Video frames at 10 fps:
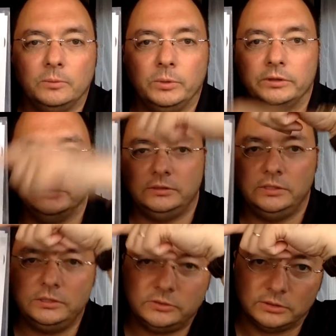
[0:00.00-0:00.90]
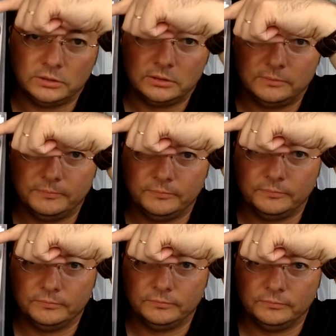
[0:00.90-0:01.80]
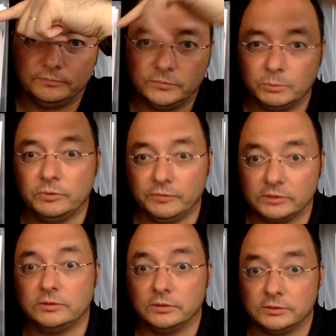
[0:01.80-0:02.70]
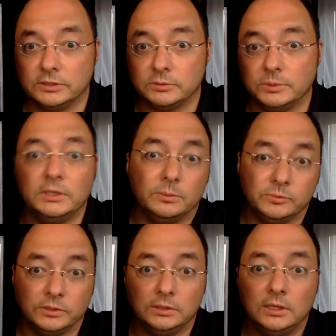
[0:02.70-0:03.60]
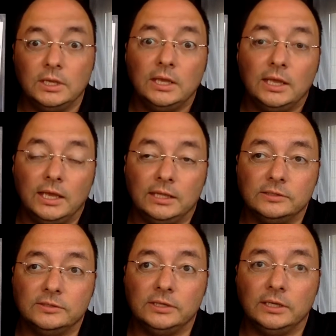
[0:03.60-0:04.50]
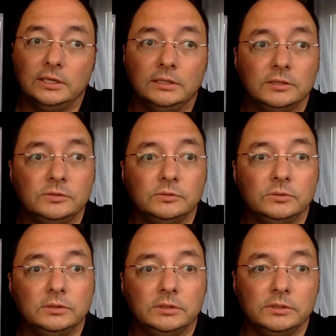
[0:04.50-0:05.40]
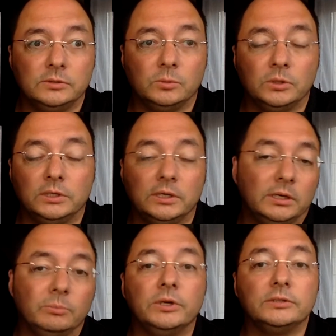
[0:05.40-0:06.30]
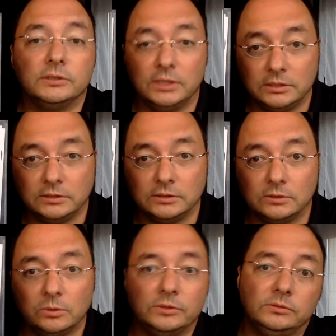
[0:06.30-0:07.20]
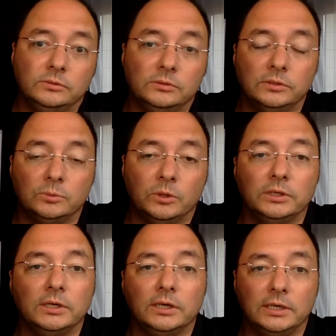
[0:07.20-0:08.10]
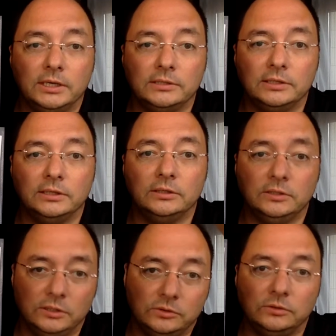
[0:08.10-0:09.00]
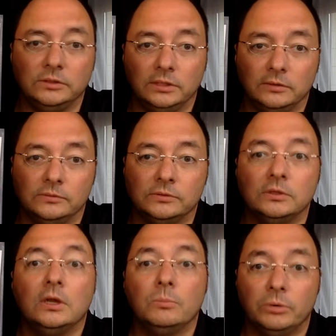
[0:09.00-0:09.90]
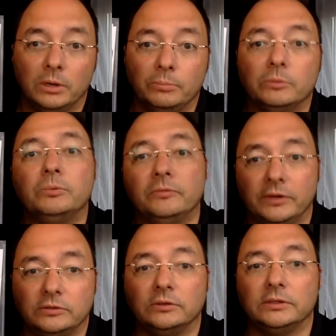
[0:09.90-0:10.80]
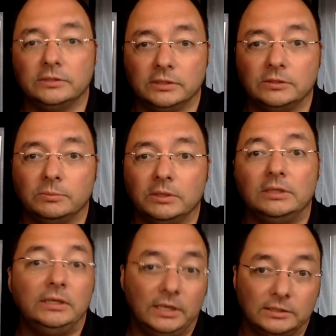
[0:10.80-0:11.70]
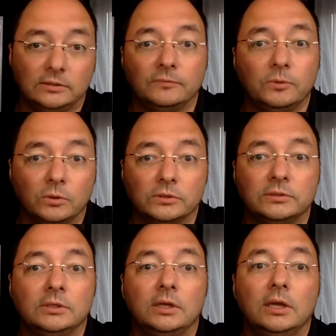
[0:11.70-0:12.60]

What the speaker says: where the teacher, the professional assessment, comes in, and say a student is working on a presentation or a student is working on an essay, the teacher gives proper professional assessment. Yes, of course,